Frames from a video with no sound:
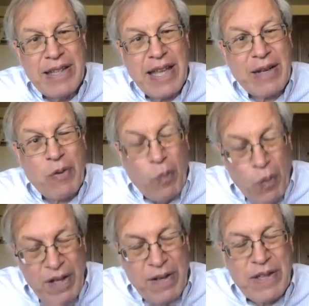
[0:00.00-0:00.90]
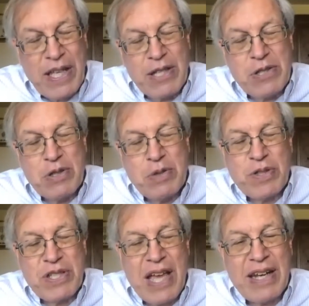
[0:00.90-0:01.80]
that one of the issues
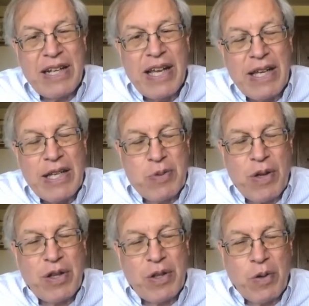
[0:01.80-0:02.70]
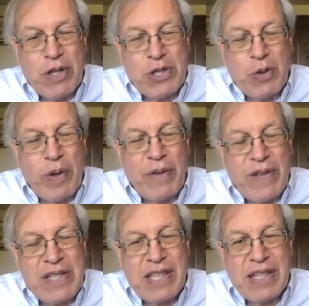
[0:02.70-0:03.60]
presented is whether the court should
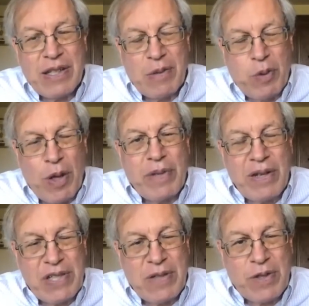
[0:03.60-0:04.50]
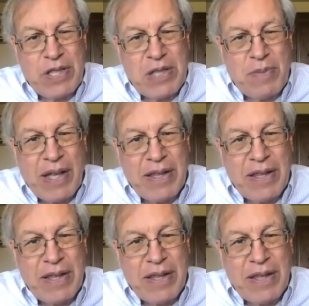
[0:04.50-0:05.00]
revisit Employment Division versus Smith.